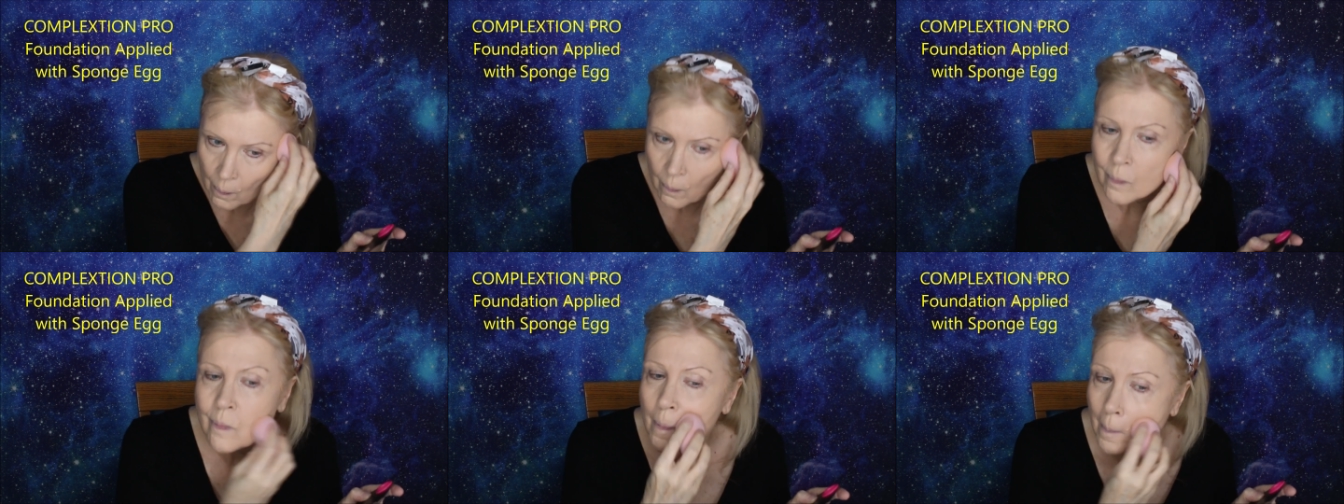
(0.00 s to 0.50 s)

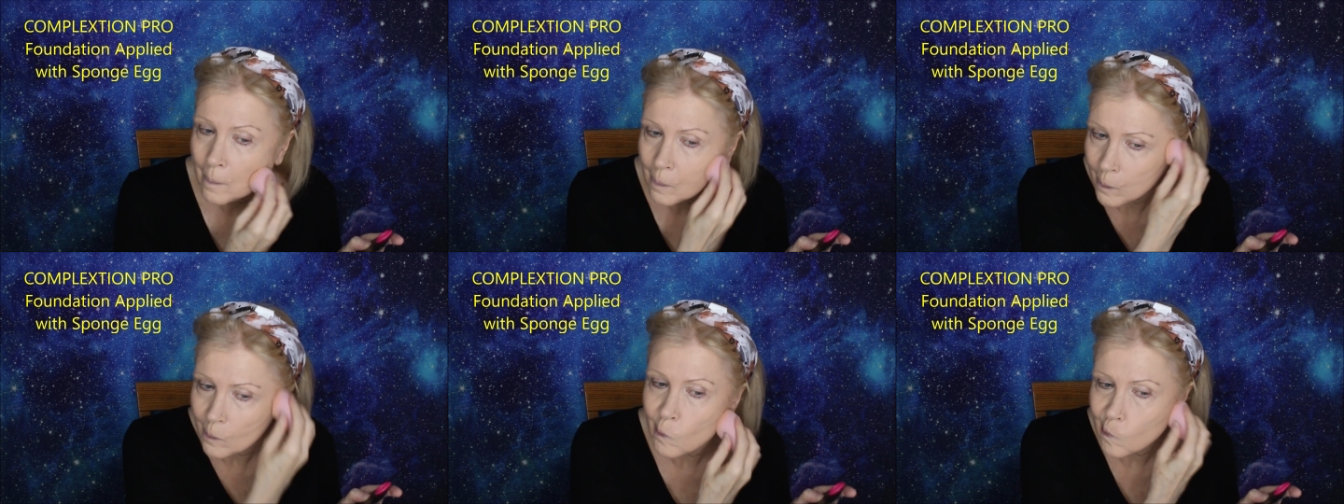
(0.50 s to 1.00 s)
And they have some
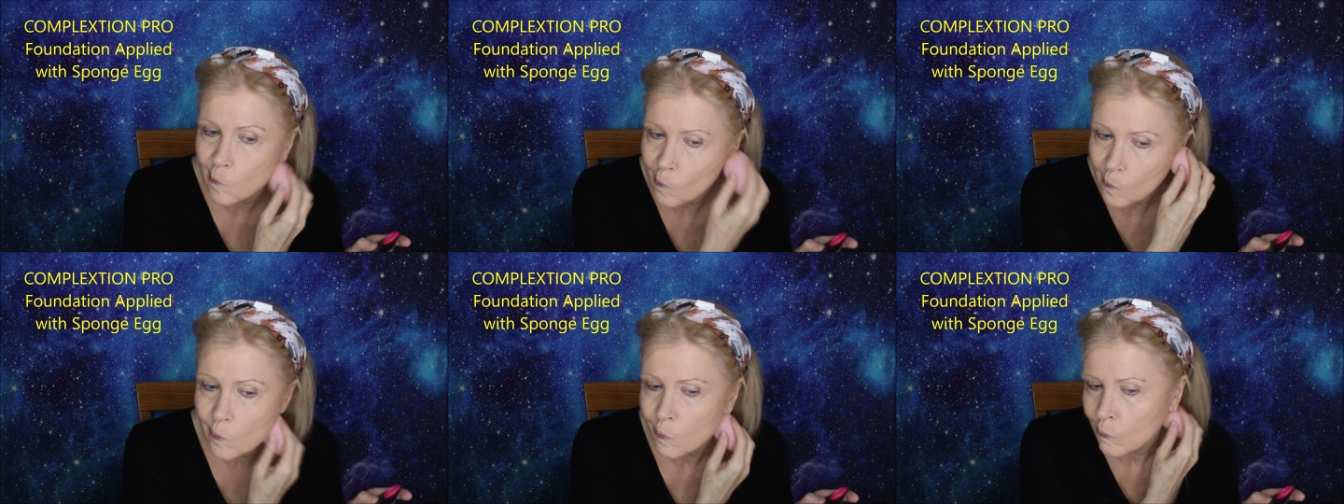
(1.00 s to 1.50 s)
interesting
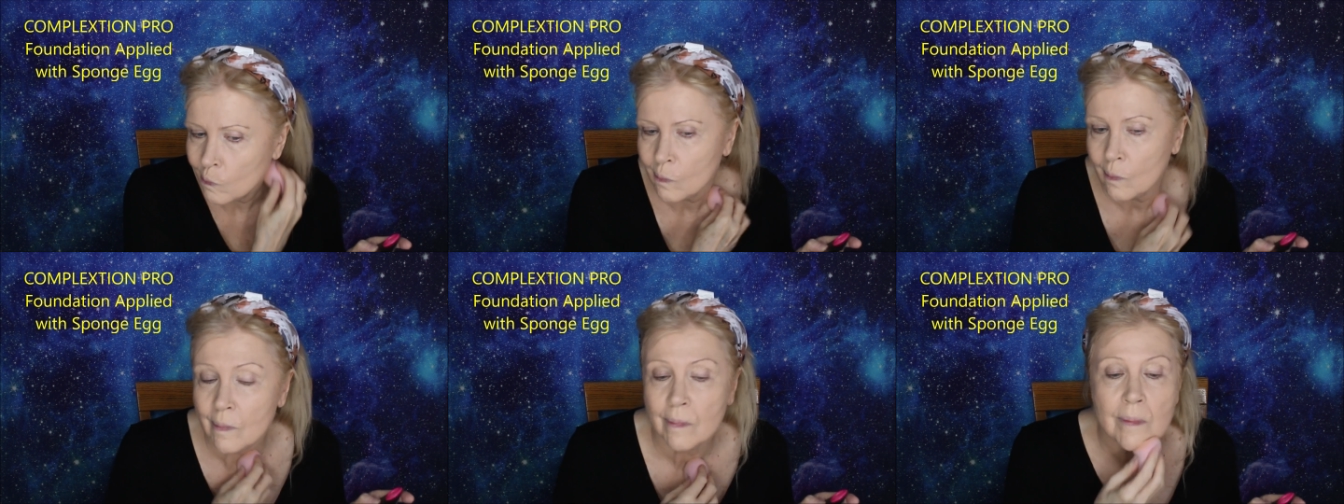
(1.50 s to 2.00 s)
shapes
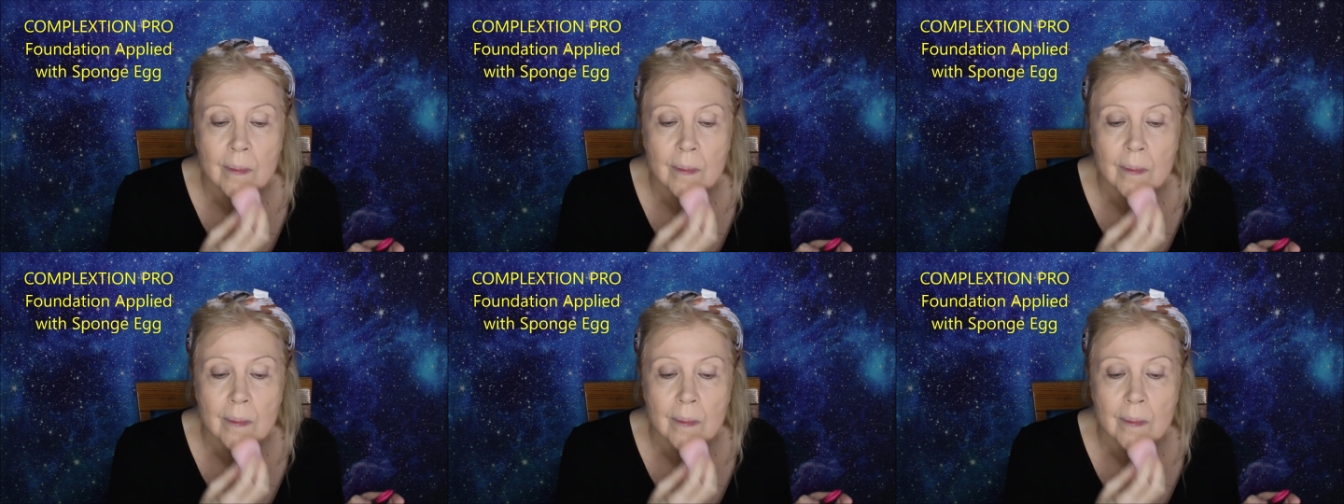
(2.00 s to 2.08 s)
to them.